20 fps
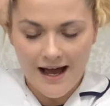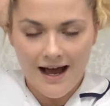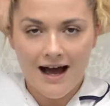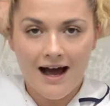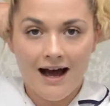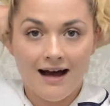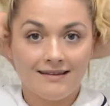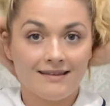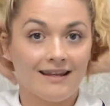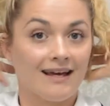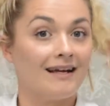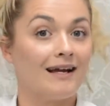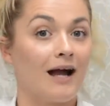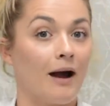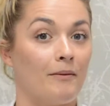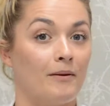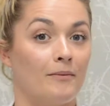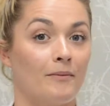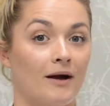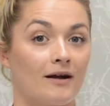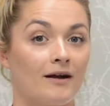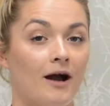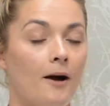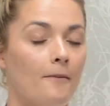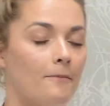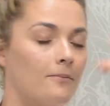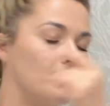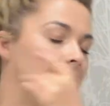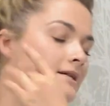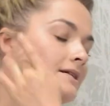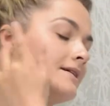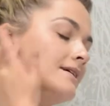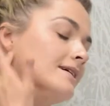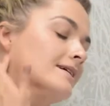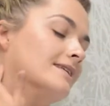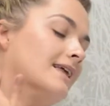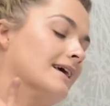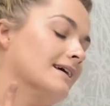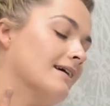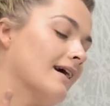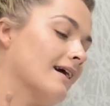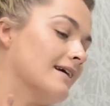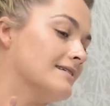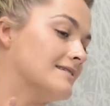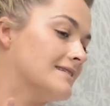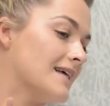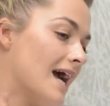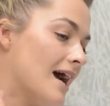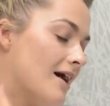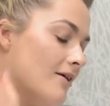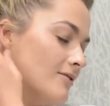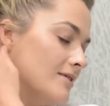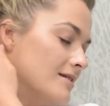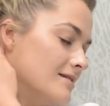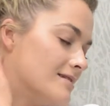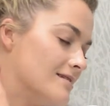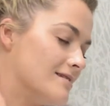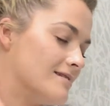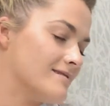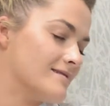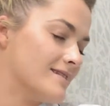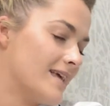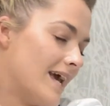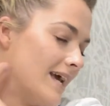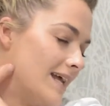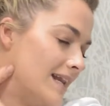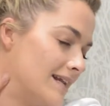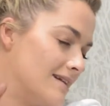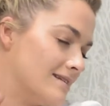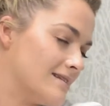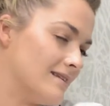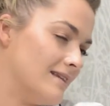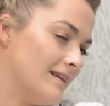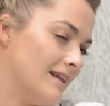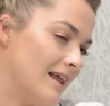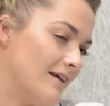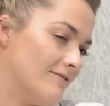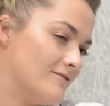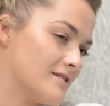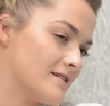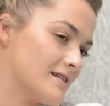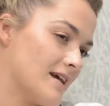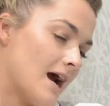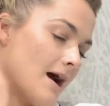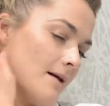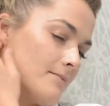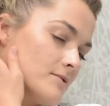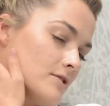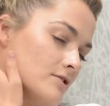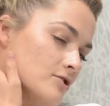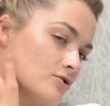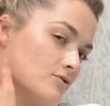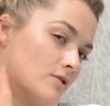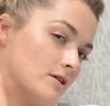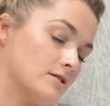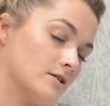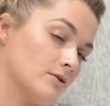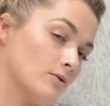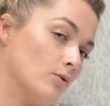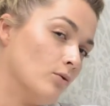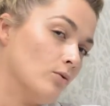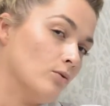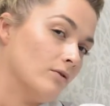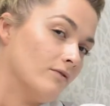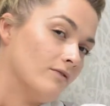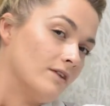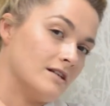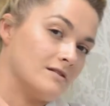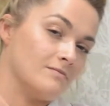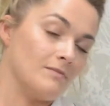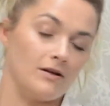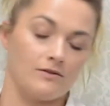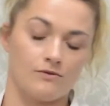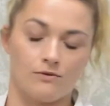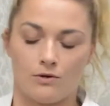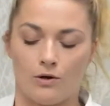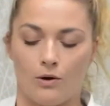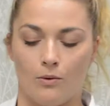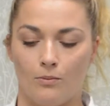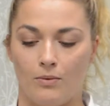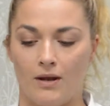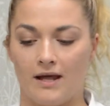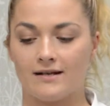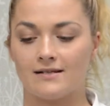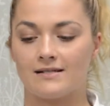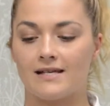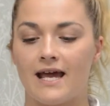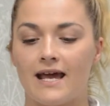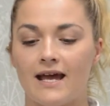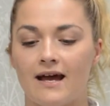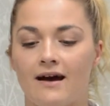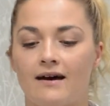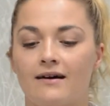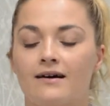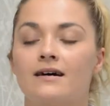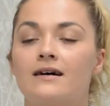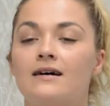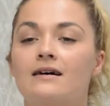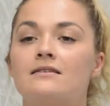And then coming back up, then going down into the scalenes and the left scap, so stretching all of this muscle complex here.